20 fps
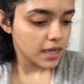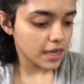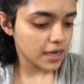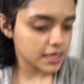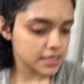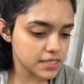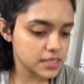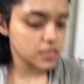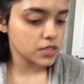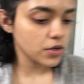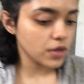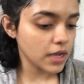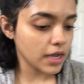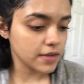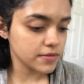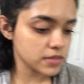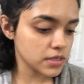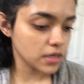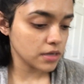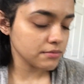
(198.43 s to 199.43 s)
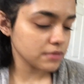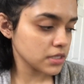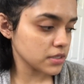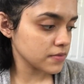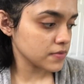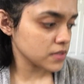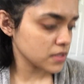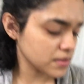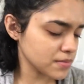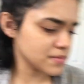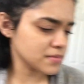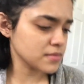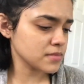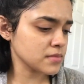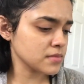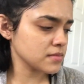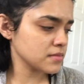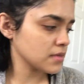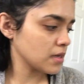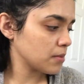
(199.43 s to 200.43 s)
I still have to get rid of
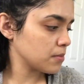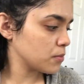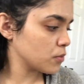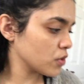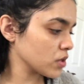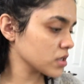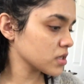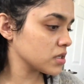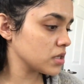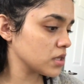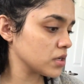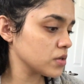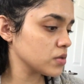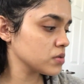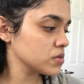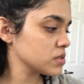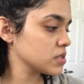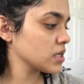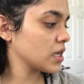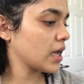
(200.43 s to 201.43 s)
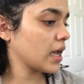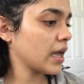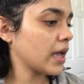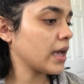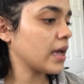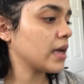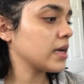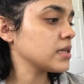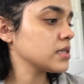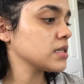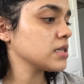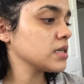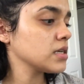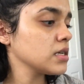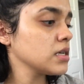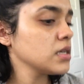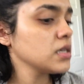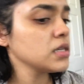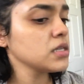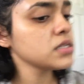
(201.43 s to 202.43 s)
some more clothes and
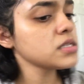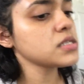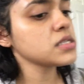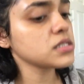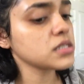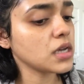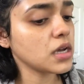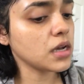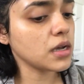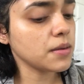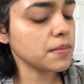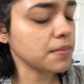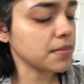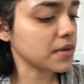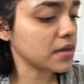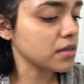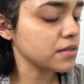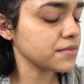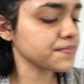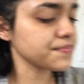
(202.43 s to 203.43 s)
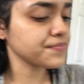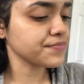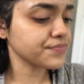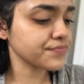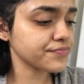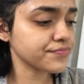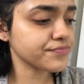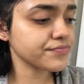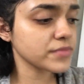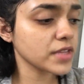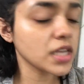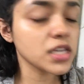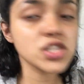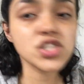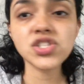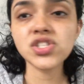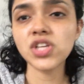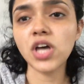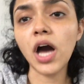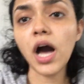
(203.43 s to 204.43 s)
some
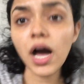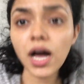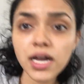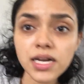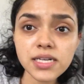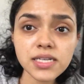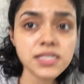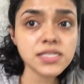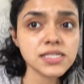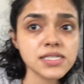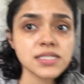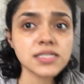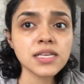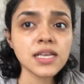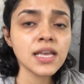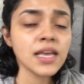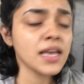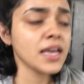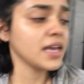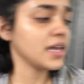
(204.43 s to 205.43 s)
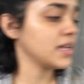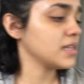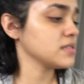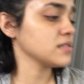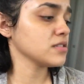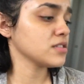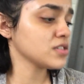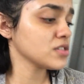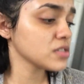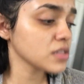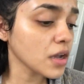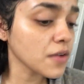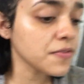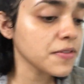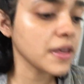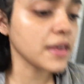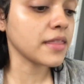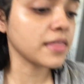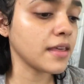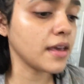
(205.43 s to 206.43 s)
socks and
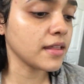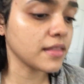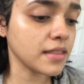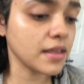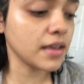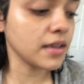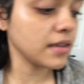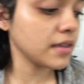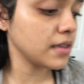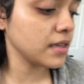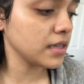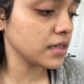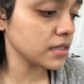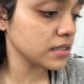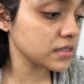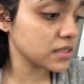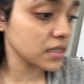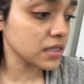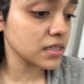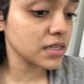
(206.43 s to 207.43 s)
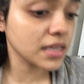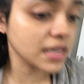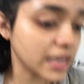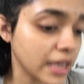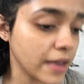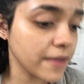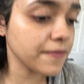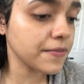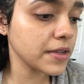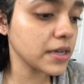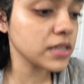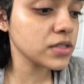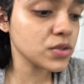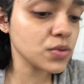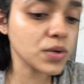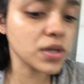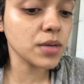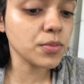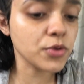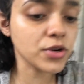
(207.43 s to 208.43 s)
stuff like that that he he can't fit
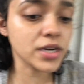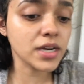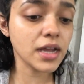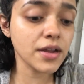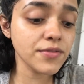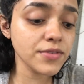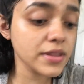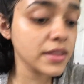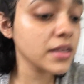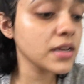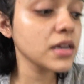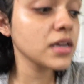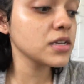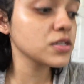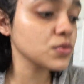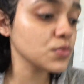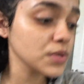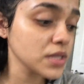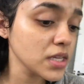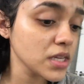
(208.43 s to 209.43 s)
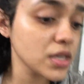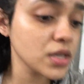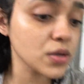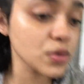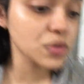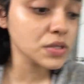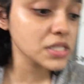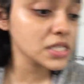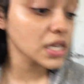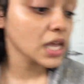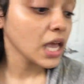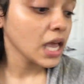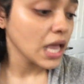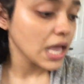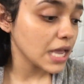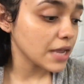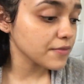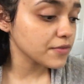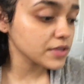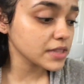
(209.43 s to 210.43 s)
into anymore and everything is really cute
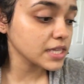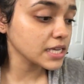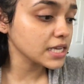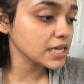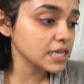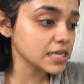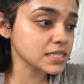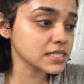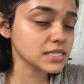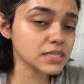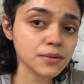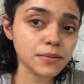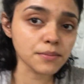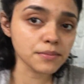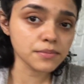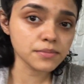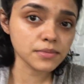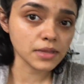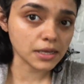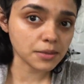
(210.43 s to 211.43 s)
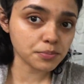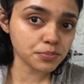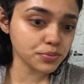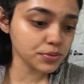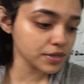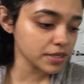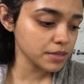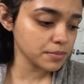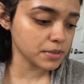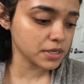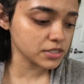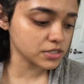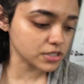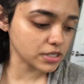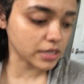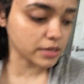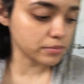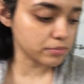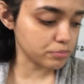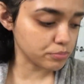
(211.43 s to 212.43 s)
everything is like pretty much
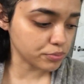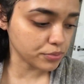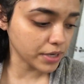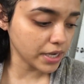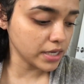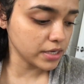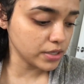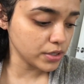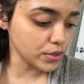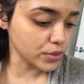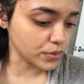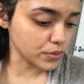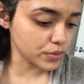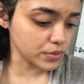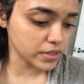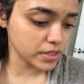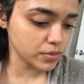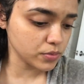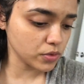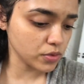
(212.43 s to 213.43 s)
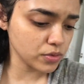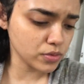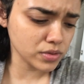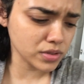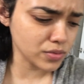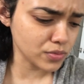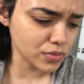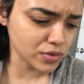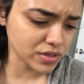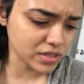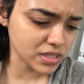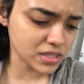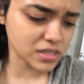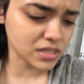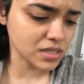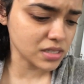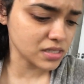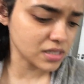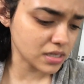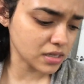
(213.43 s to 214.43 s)
like brand new he only wore these
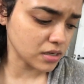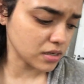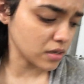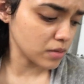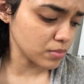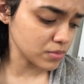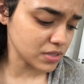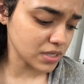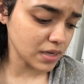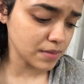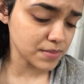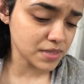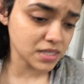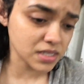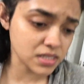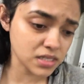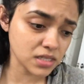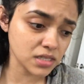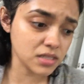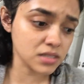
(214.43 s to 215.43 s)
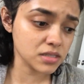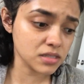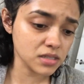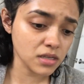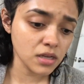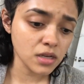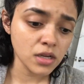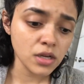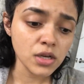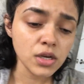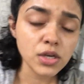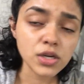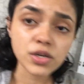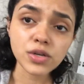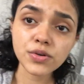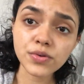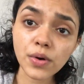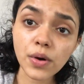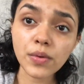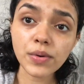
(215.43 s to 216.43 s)
things like a couple times because he's
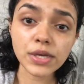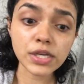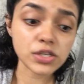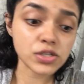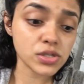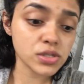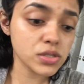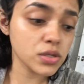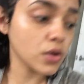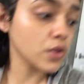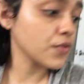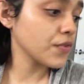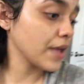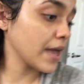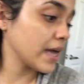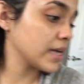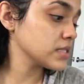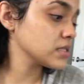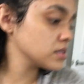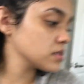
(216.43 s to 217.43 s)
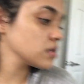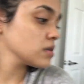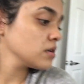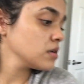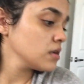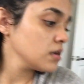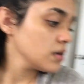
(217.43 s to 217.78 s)
growing so fast